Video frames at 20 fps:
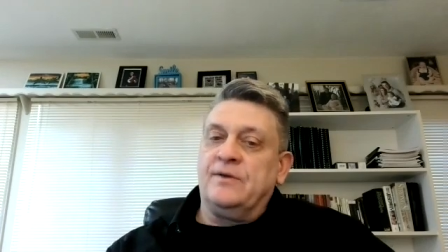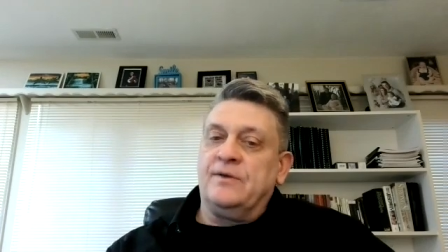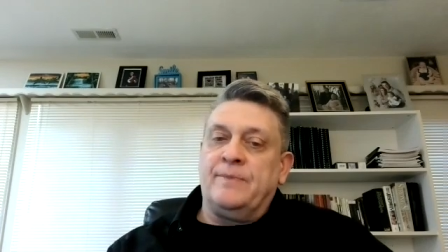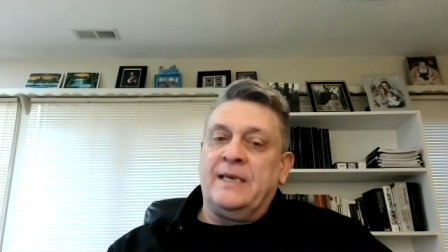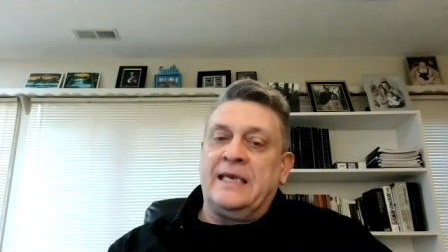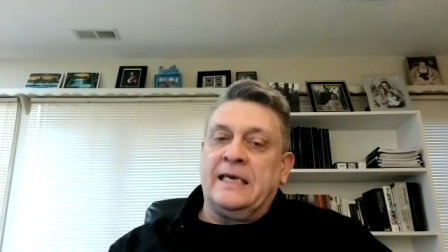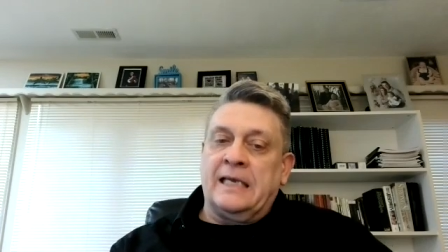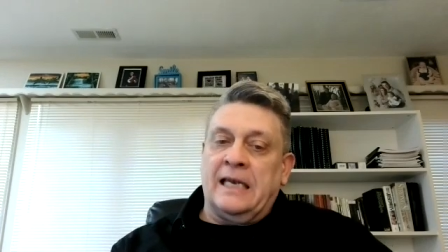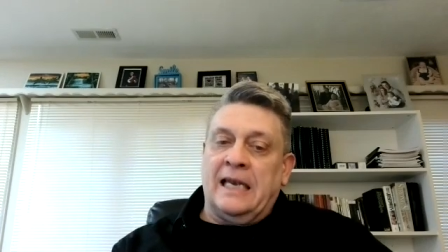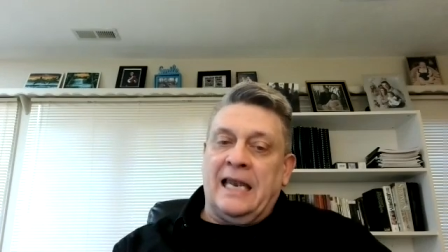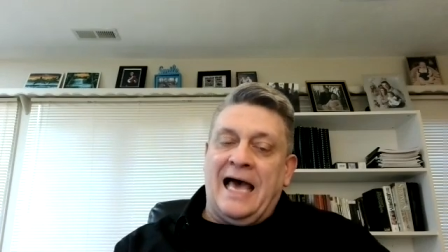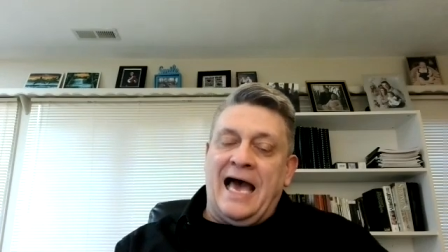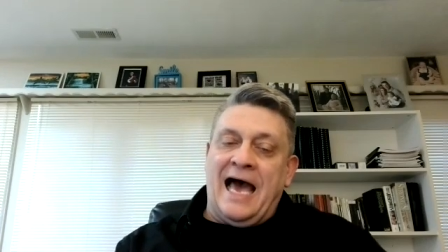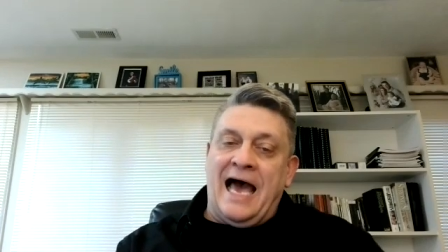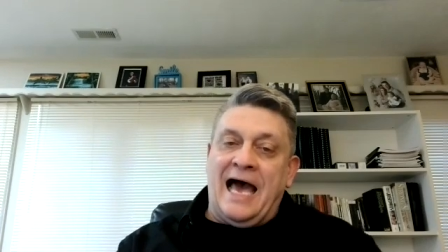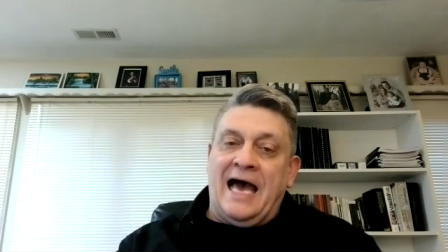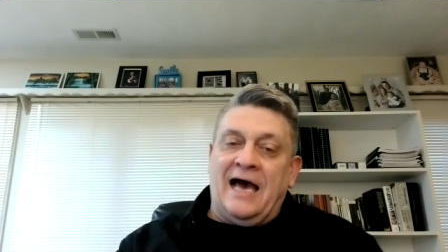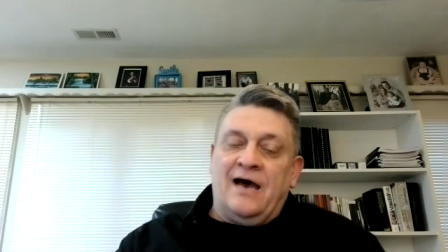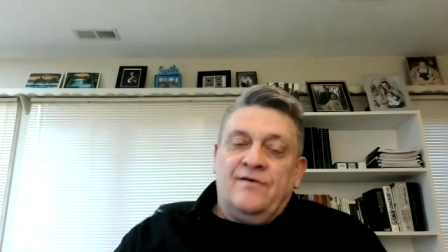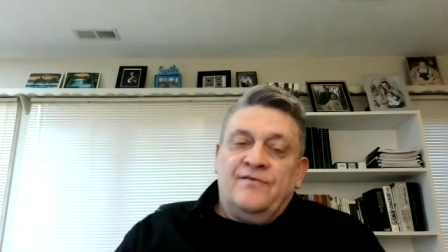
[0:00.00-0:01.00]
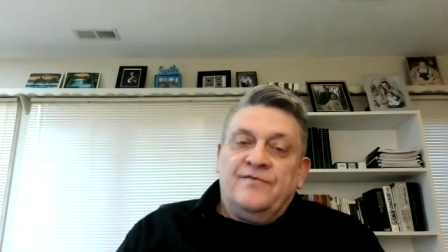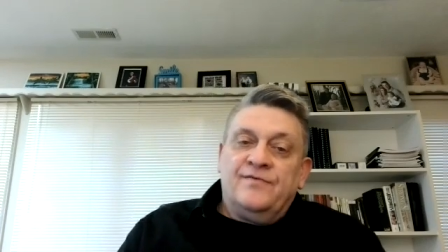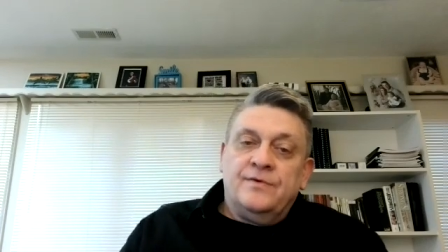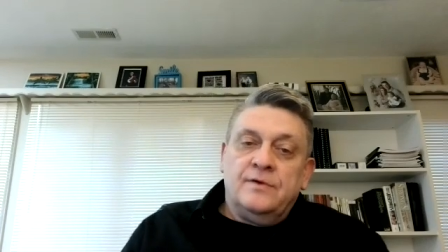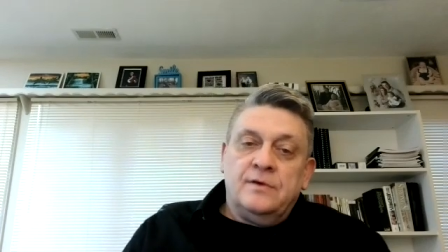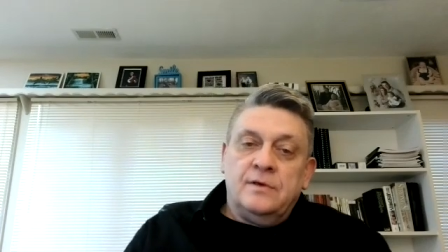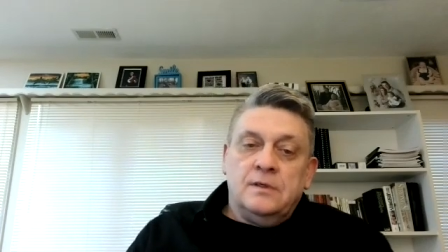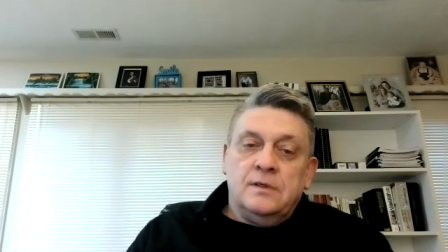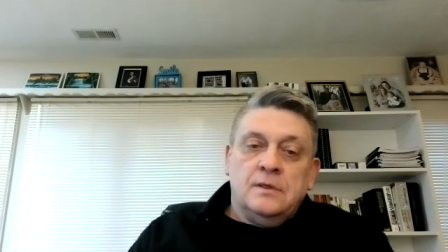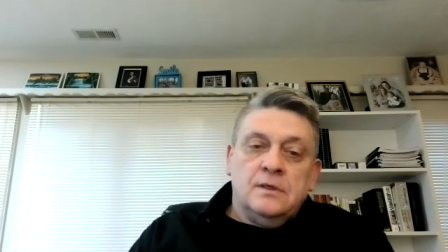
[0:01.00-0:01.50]
to be alive
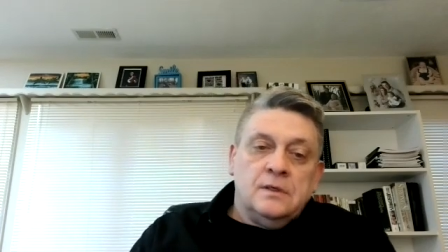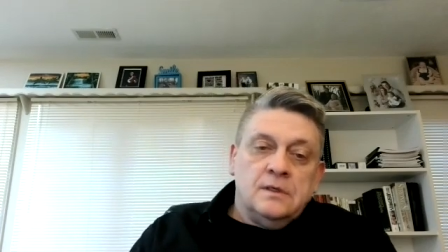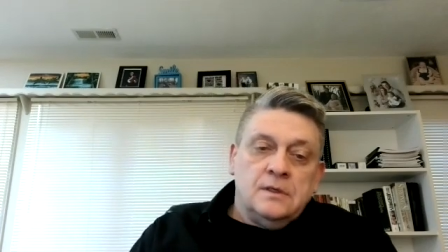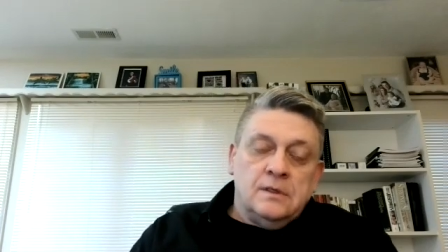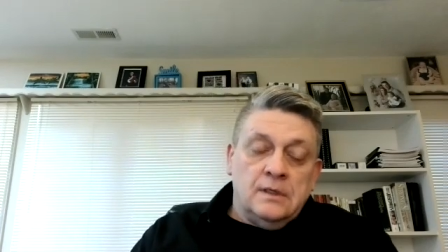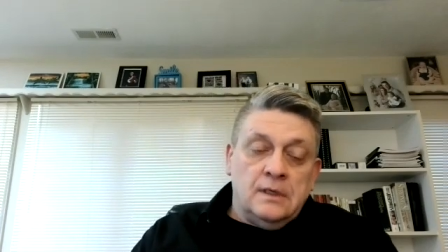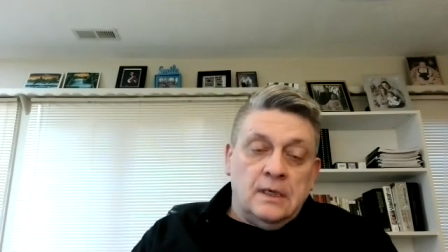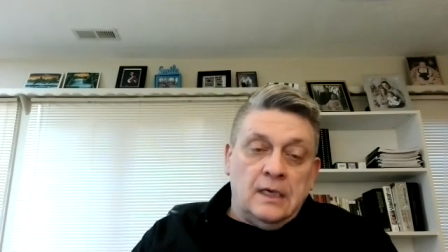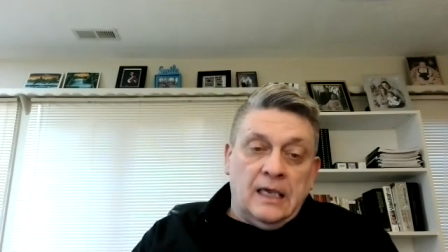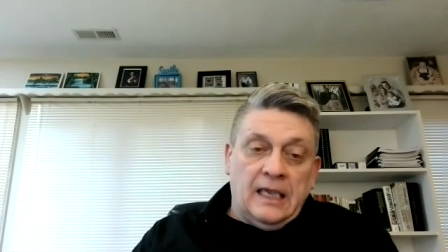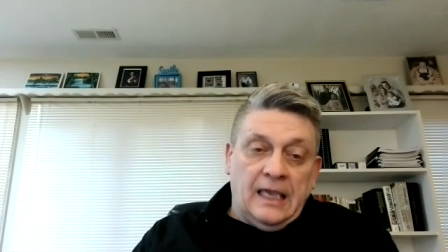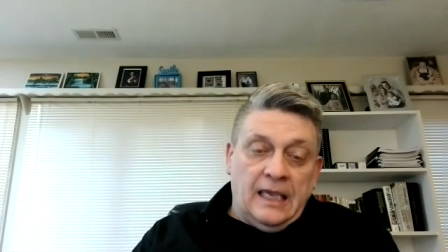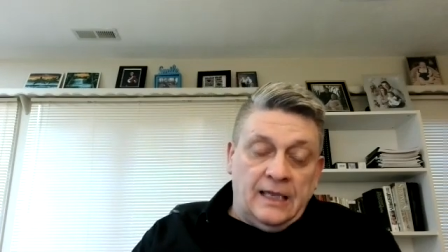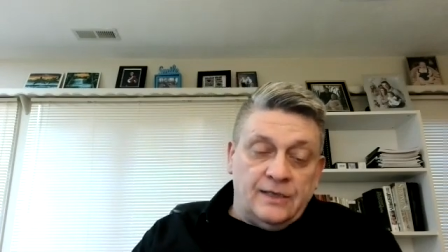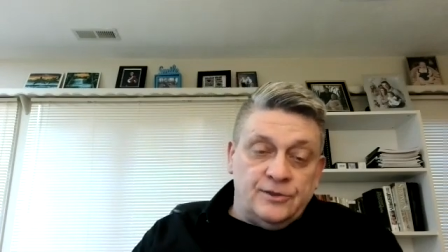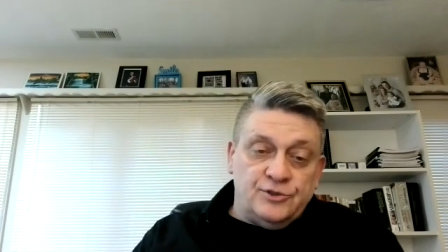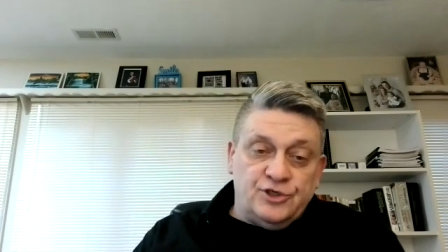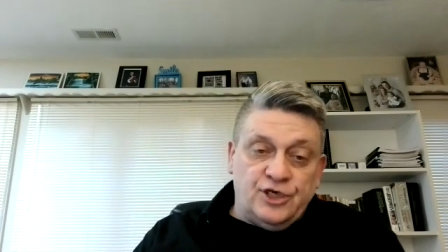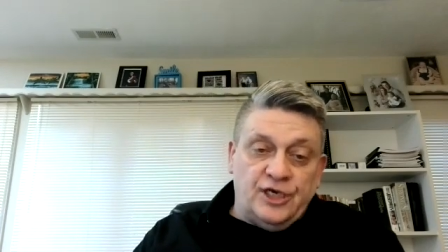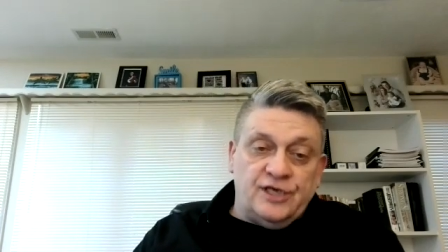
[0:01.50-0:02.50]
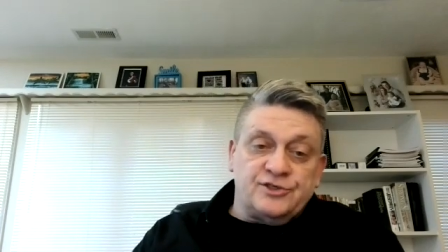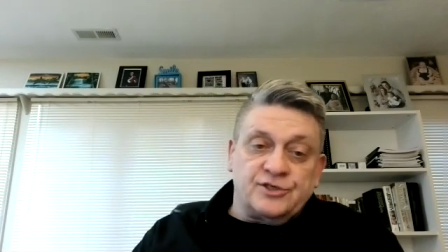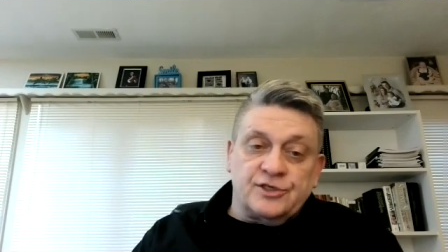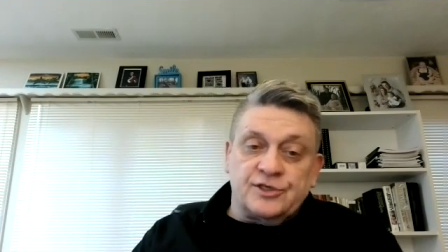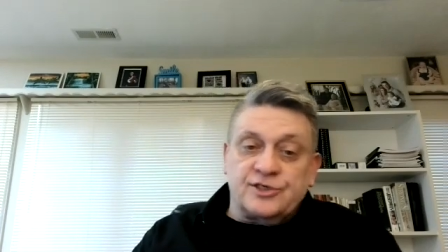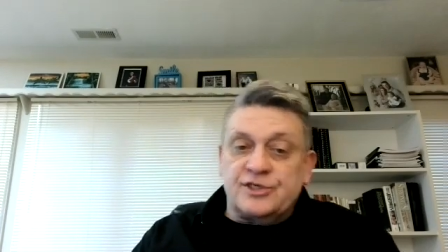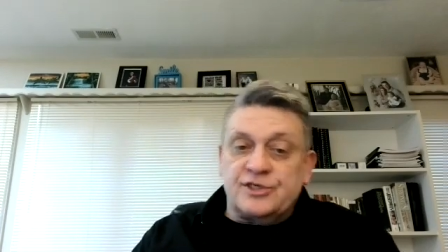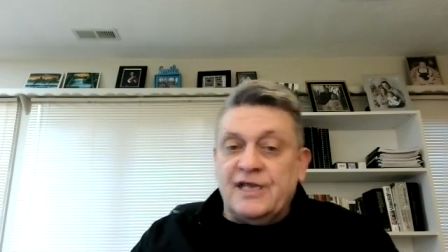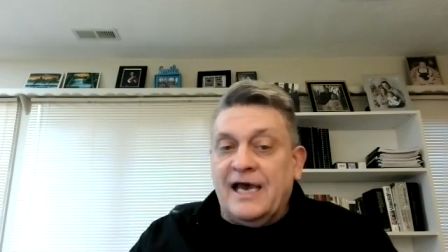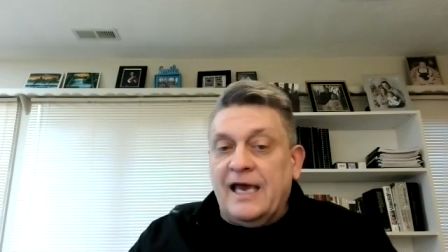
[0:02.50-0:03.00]
in
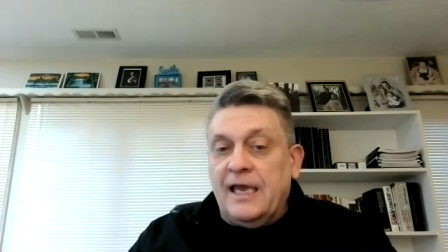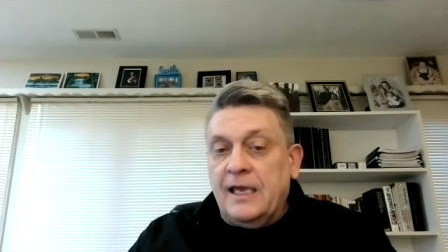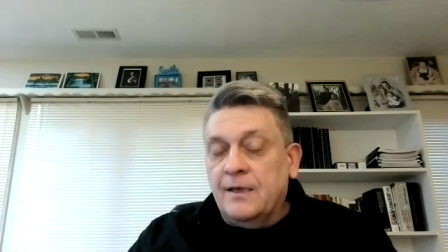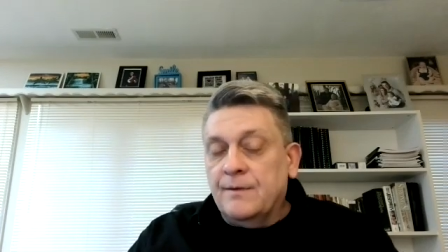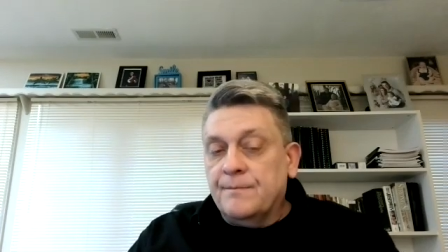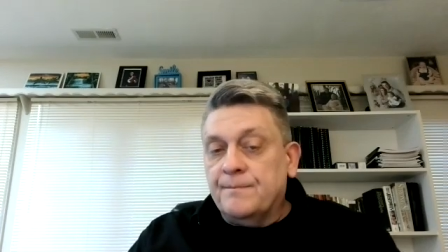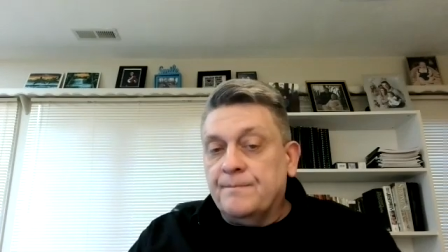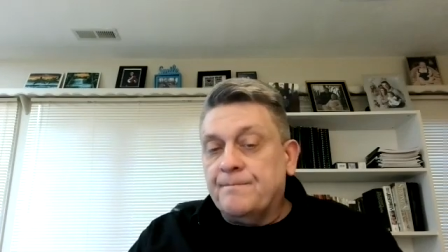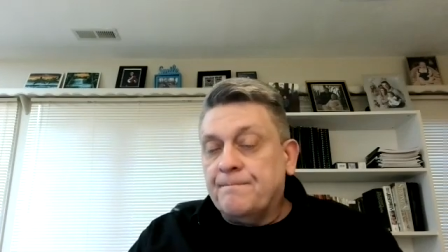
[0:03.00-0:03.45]
Jesus' day